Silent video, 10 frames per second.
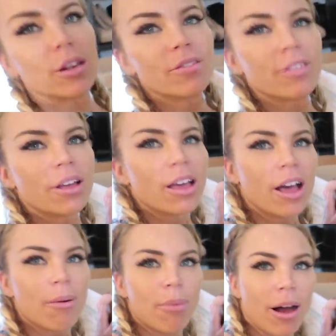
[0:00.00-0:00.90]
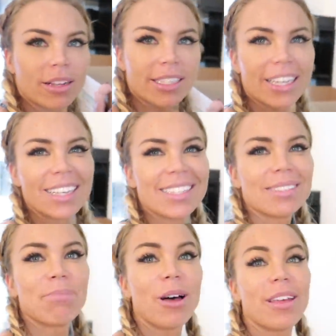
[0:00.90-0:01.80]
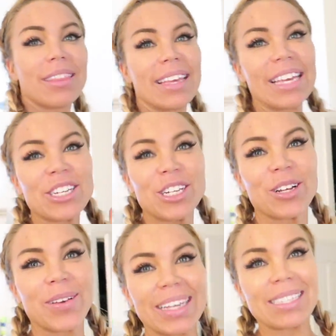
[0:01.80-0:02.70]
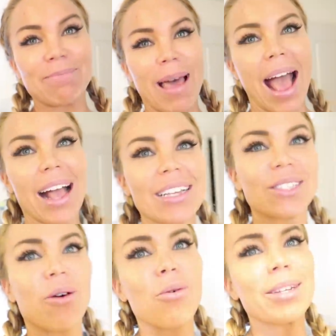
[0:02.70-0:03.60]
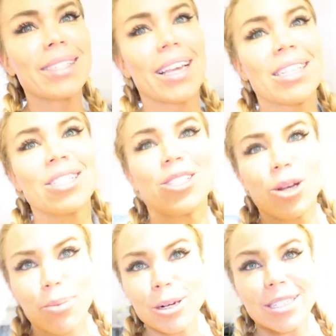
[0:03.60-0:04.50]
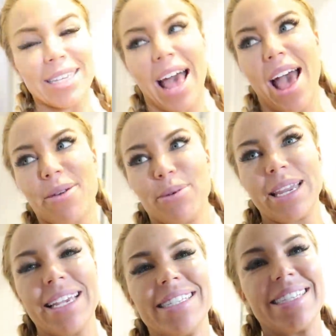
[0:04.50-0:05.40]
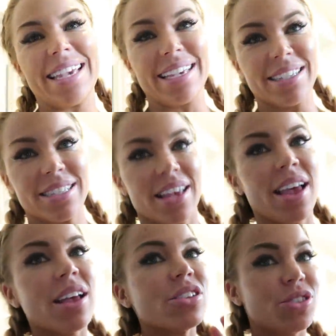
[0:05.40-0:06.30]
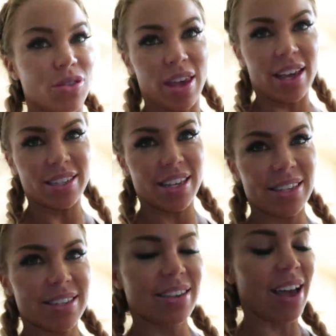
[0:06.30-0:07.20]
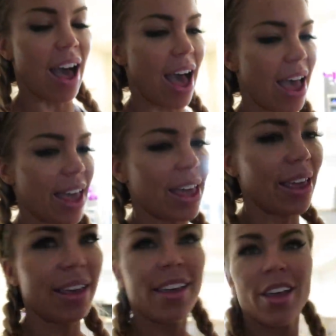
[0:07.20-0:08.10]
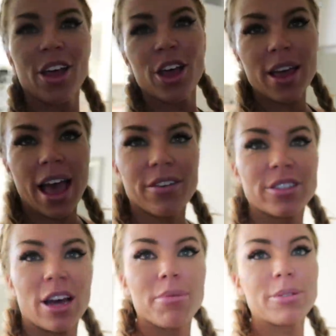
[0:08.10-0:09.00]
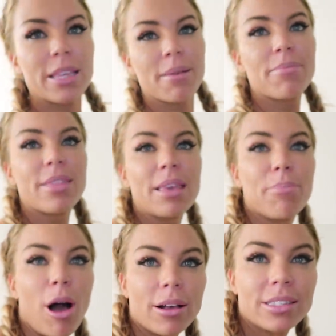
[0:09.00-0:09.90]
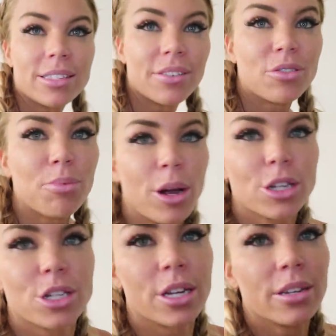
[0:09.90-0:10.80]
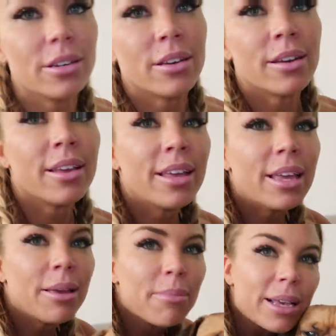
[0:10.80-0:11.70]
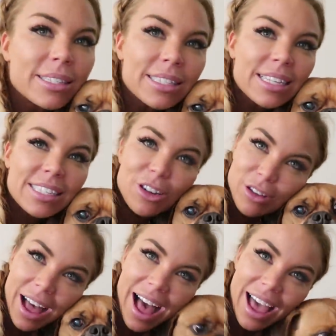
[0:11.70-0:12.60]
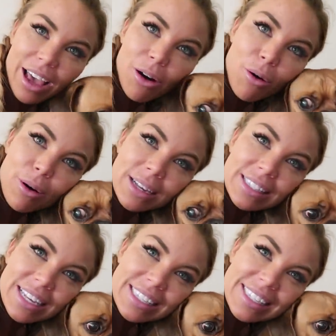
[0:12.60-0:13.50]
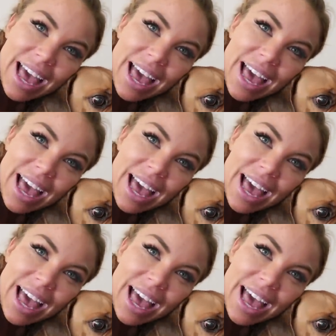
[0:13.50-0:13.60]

of boxes. But the issue is Max always gets super sad when he sees suitcases. I have dubbed them the boxes of depression because this little guy always gets